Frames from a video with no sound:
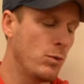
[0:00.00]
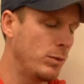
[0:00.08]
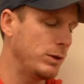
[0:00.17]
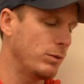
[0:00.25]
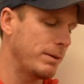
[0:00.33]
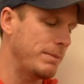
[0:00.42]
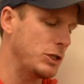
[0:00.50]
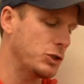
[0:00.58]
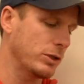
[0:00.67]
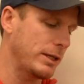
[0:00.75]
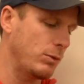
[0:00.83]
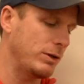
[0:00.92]
We want to make
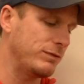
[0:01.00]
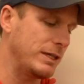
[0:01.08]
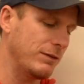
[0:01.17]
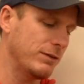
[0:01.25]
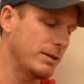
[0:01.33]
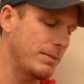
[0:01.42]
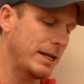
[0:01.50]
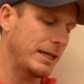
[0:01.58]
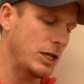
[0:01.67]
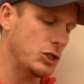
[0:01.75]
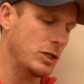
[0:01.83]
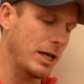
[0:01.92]
sure that we've given the
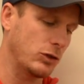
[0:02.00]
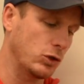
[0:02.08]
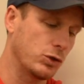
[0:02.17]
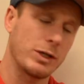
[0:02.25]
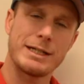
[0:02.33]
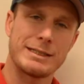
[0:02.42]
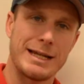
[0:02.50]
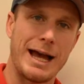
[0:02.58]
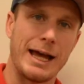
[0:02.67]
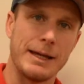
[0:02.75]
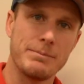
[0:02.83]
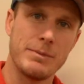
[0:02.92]
medication at the correct
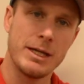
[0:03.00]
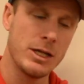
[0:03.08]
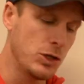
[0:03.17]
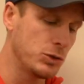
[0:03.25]
time.